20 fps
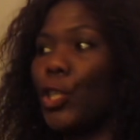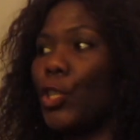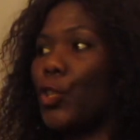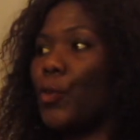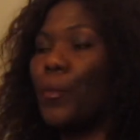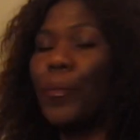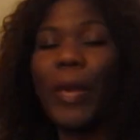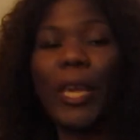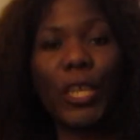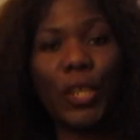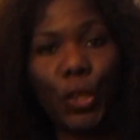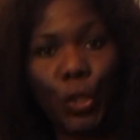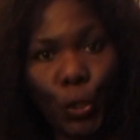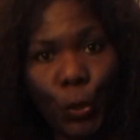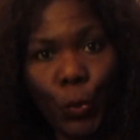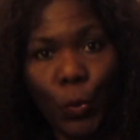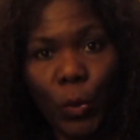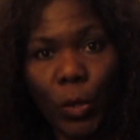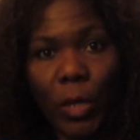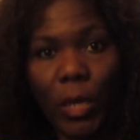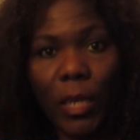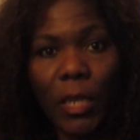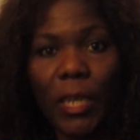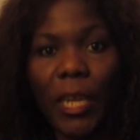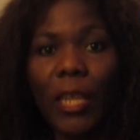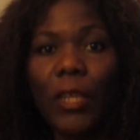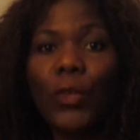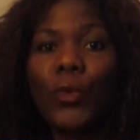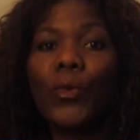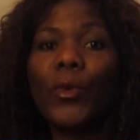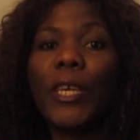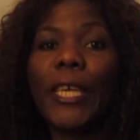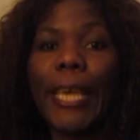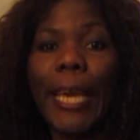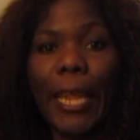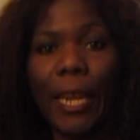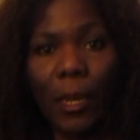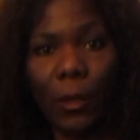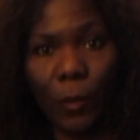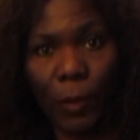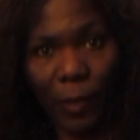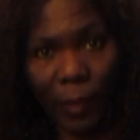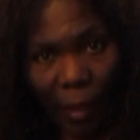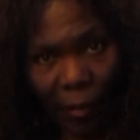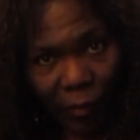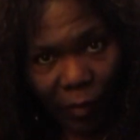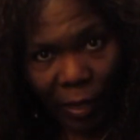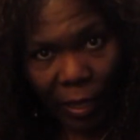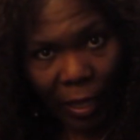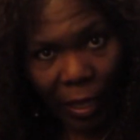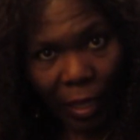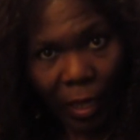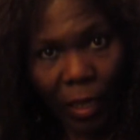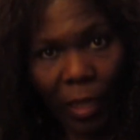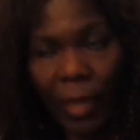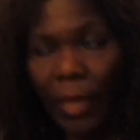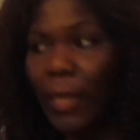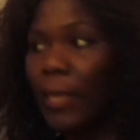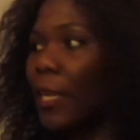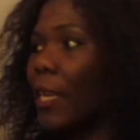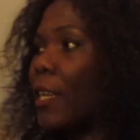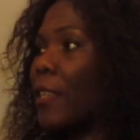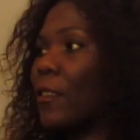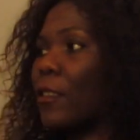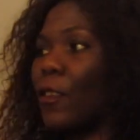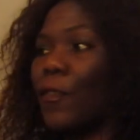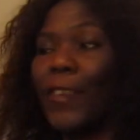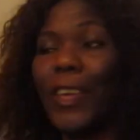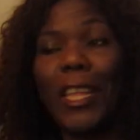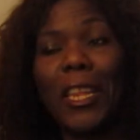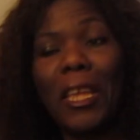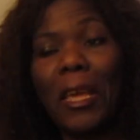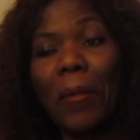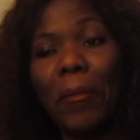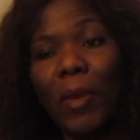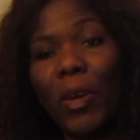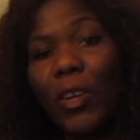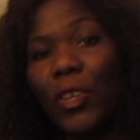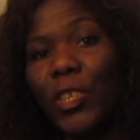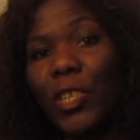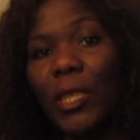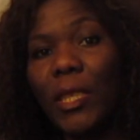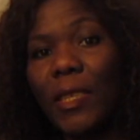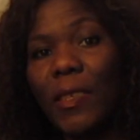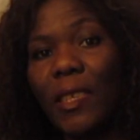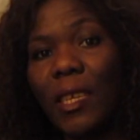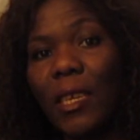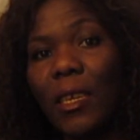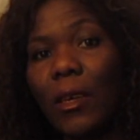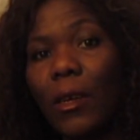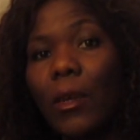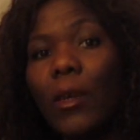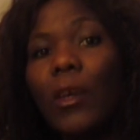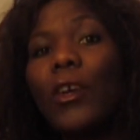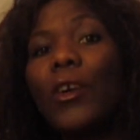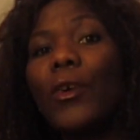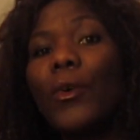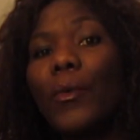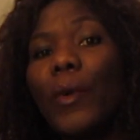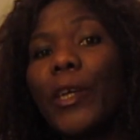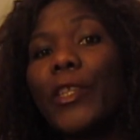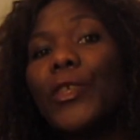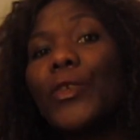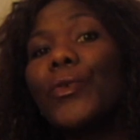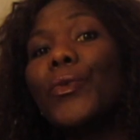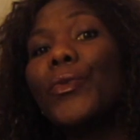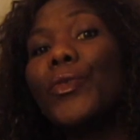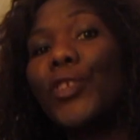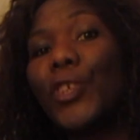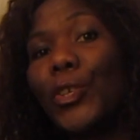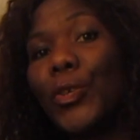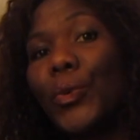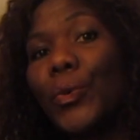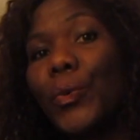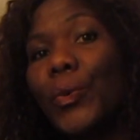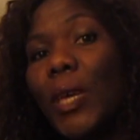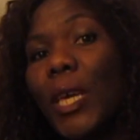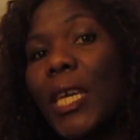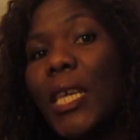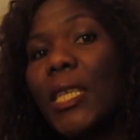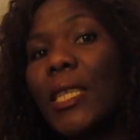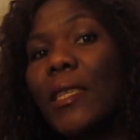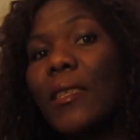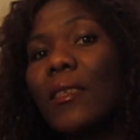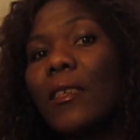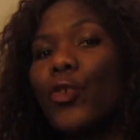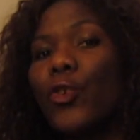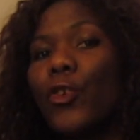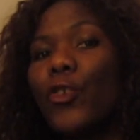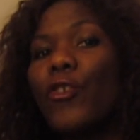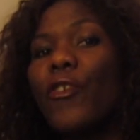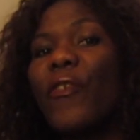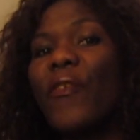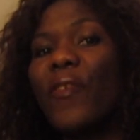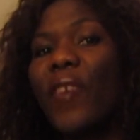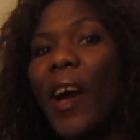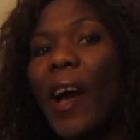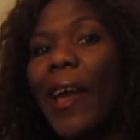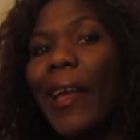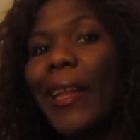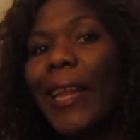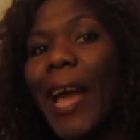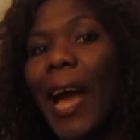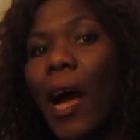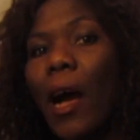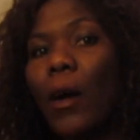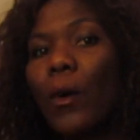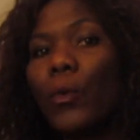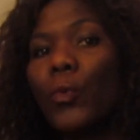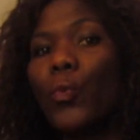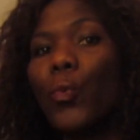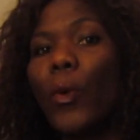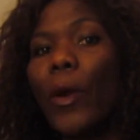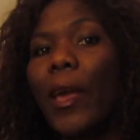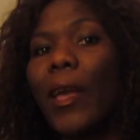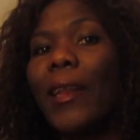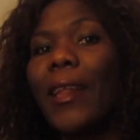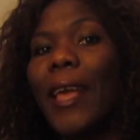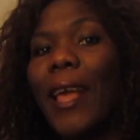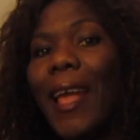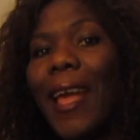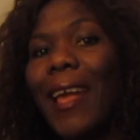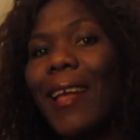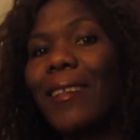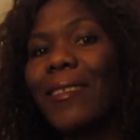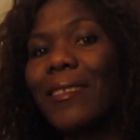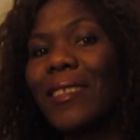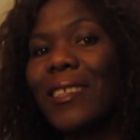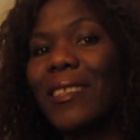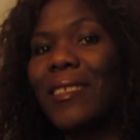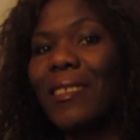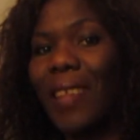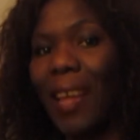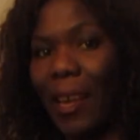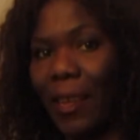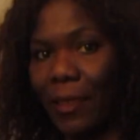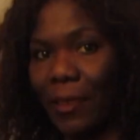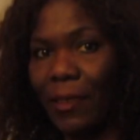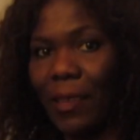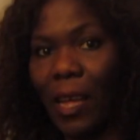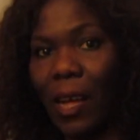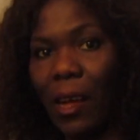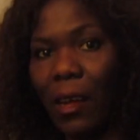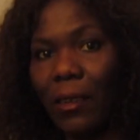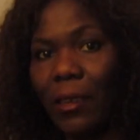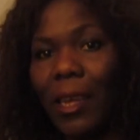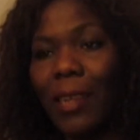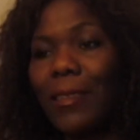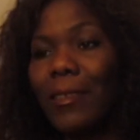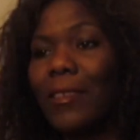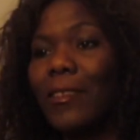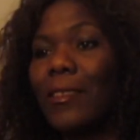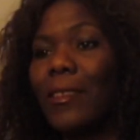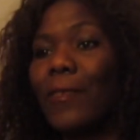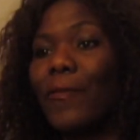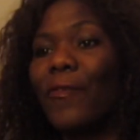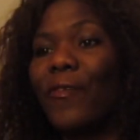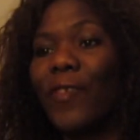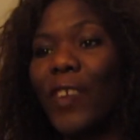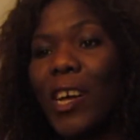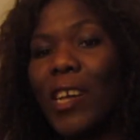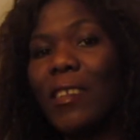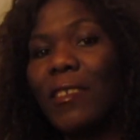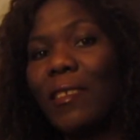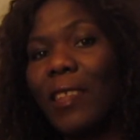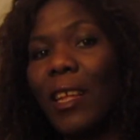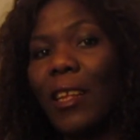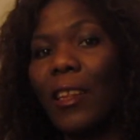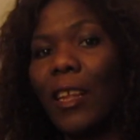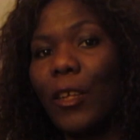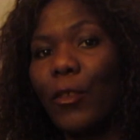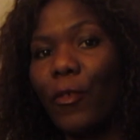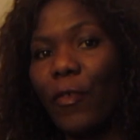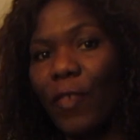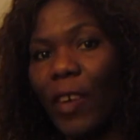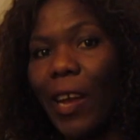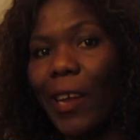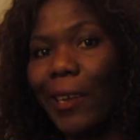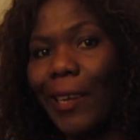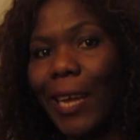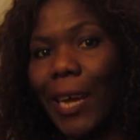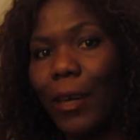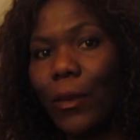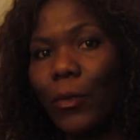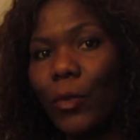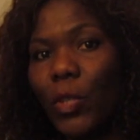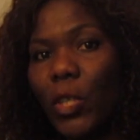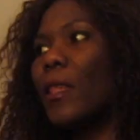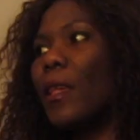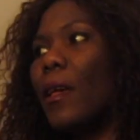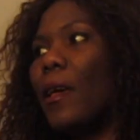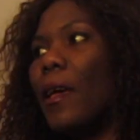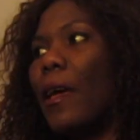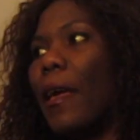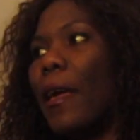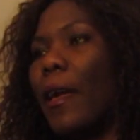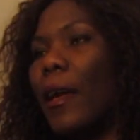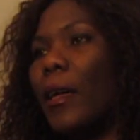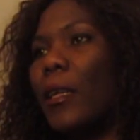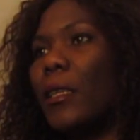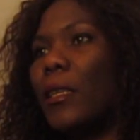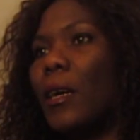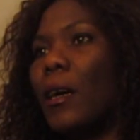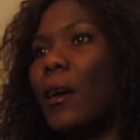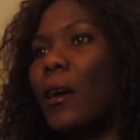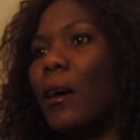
to make sure that you get out safely in case of any emergency, what you do is you find out where the exit signs are. That's the first thing that you find out. And